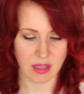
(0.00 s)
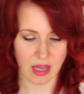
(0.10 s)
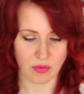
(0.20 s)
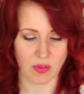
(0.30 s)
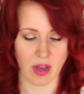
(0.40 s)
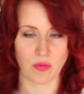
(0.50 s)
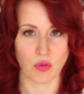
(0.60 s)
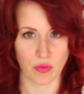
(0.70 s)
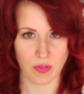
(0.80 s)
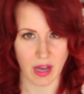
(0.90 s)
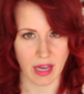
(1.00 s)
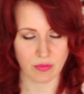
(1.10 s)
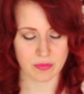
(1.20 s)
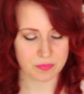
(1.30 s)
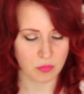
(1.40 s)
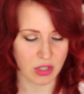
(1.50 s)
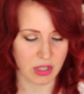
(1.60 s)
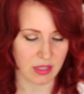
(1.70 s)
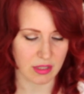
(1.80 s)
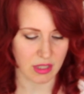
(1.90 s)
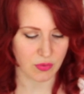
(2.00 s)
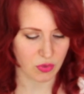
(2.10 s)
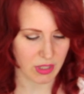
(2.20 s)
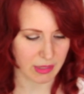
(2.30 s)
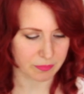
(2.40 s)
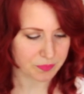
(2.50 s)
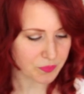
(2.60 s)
9545, which is a size 14.